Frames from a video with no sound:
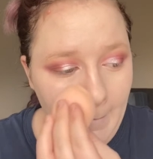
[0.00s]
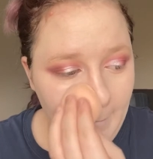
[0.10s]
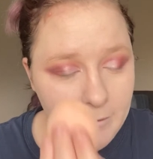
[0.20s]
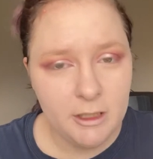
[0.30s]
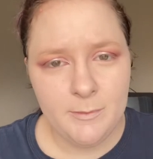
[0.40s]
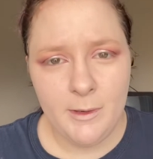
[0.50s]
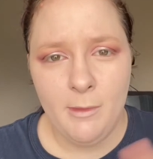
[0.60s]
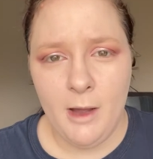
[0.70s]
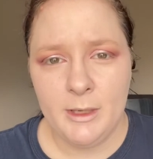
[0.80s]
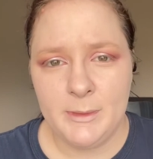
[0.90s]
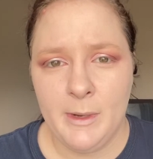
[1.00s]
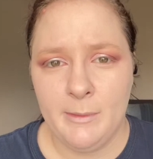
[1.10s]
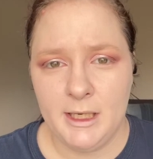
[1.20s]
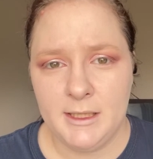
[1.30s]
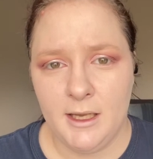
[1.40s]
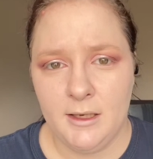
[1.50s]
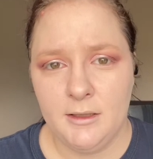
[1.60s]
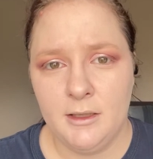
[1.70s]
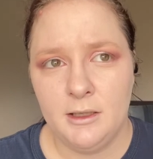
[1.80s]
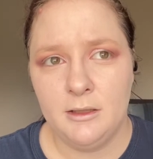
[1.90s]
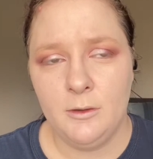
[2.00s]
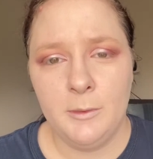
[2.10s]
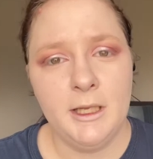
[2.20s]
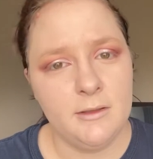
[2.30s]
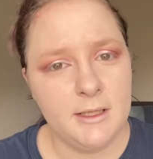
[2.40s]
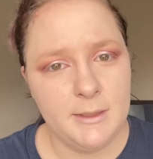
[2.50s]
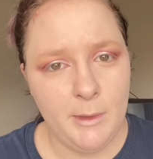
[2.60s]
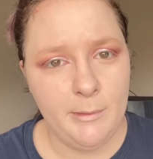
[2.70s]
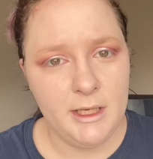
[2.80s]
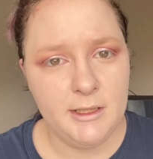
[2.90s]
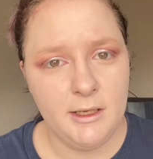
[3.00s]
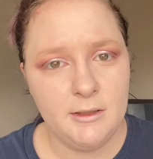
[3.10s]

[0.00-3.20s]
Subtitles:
Just my mom has met my son. Nobody else has met my son